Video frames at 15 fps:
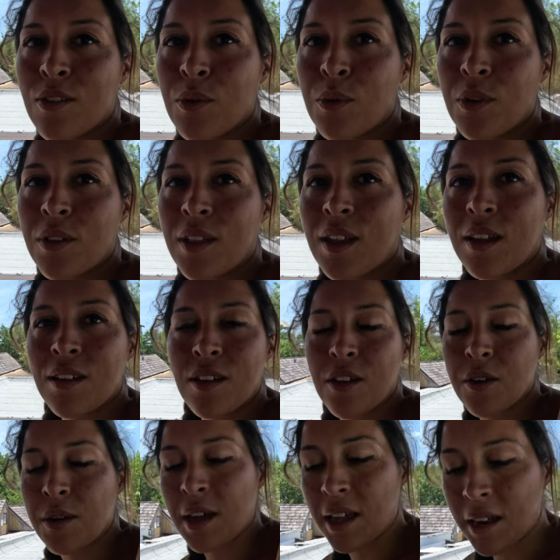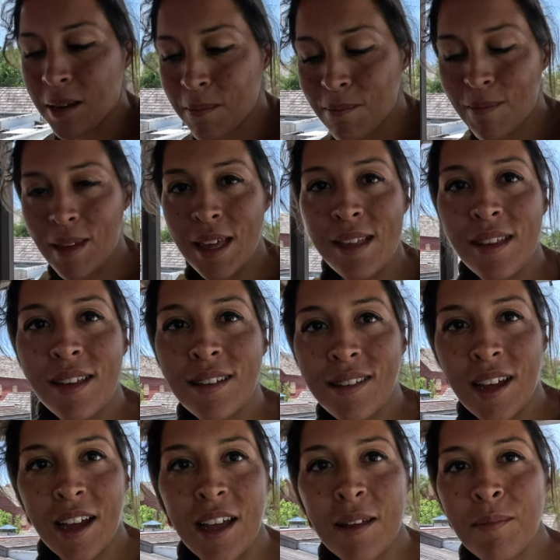to Orlando. I had an amazing
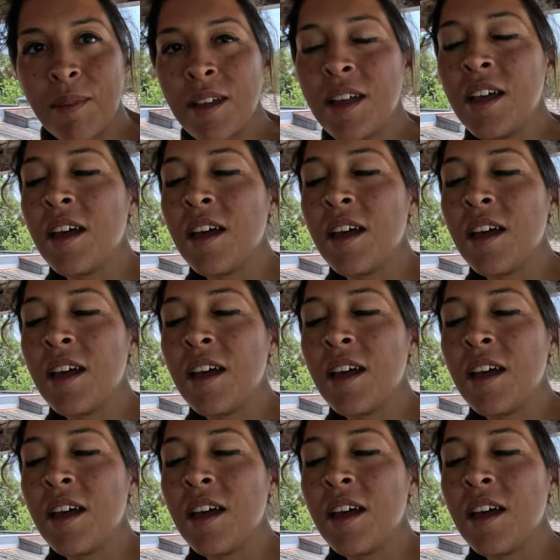time